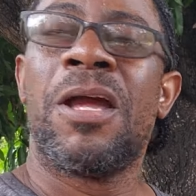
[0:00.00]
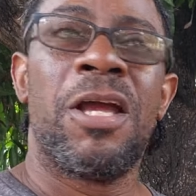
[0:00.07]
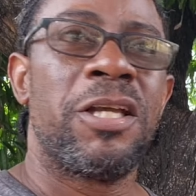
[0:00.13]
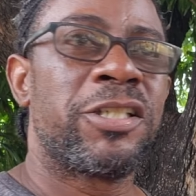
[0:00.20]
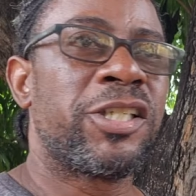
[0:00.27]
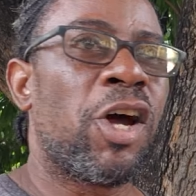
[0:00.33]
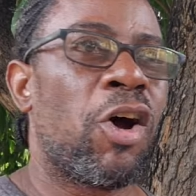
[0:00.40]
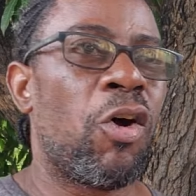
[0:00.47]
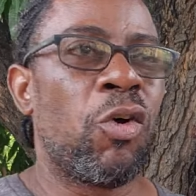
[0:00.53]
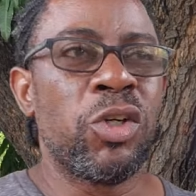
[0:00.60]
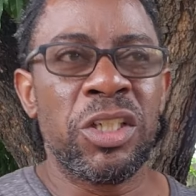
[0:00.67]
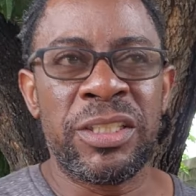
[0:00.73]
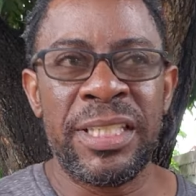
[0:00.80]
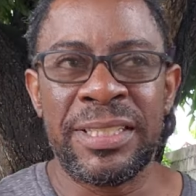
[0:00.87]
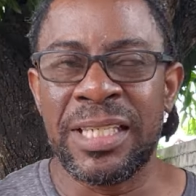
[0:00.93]
So,
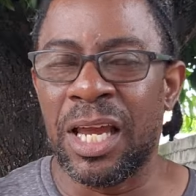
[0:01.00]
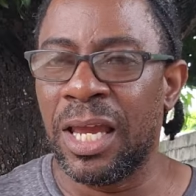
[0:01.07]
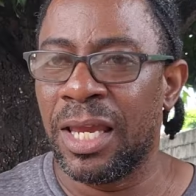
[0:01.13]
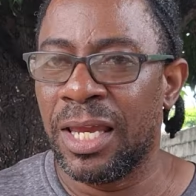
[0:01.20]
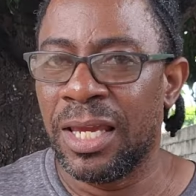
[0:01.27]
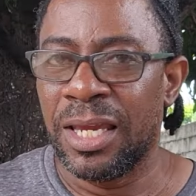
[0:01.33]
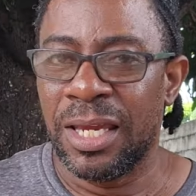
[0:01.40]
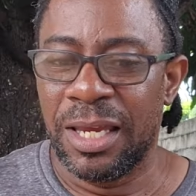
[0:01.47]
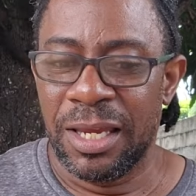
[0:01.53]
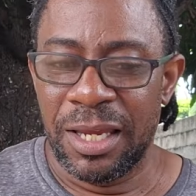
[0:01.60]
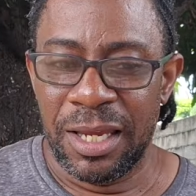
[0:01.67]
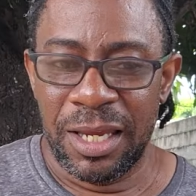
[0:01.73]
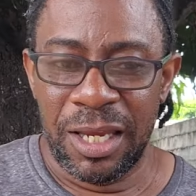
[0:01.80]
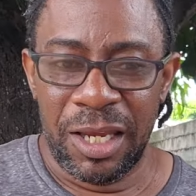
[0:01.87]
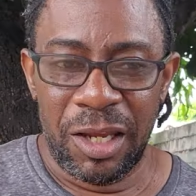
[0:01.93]
honestly, say,
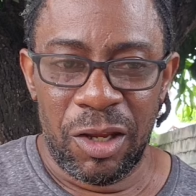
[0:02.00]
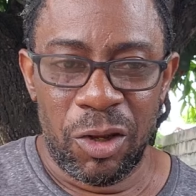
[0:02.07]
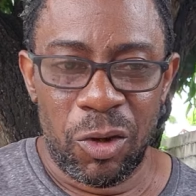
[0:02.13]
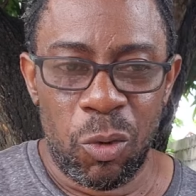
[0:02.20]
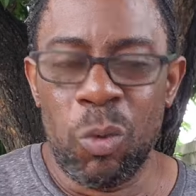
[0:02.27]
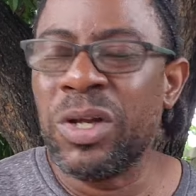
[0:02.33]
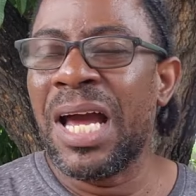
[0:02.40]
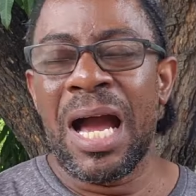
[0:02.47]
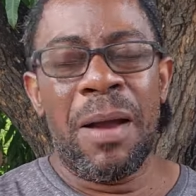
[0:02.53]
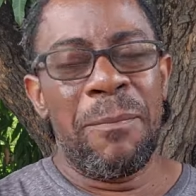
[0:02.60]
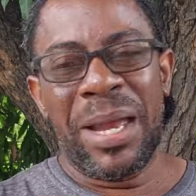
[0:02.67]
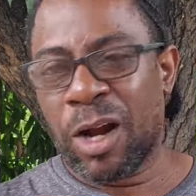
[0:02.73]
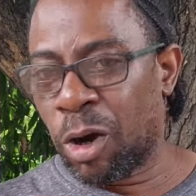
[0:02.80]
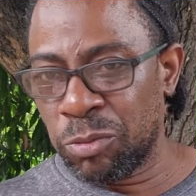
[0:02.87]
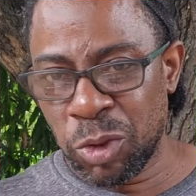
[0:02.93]
we not
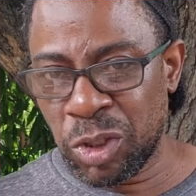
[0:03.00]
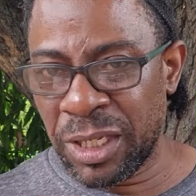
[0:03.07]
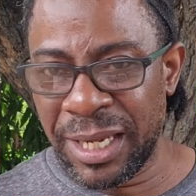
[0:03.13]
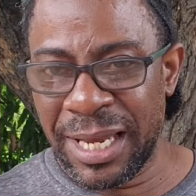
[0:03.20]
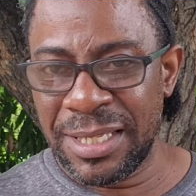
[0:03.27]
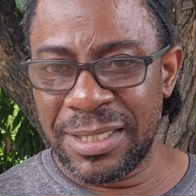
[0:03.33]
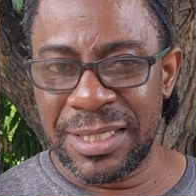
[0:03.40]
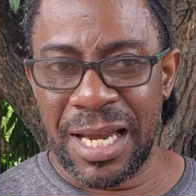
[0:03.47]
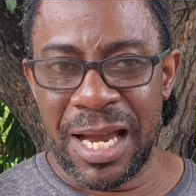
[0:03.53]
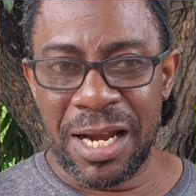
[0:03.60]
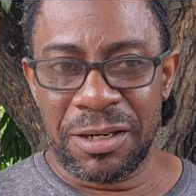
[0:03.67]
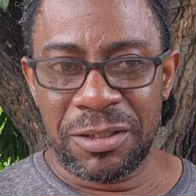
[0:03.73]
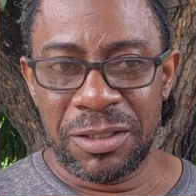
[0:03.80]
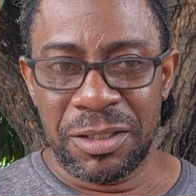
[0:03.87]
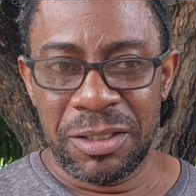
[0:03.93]
make up nothing against her.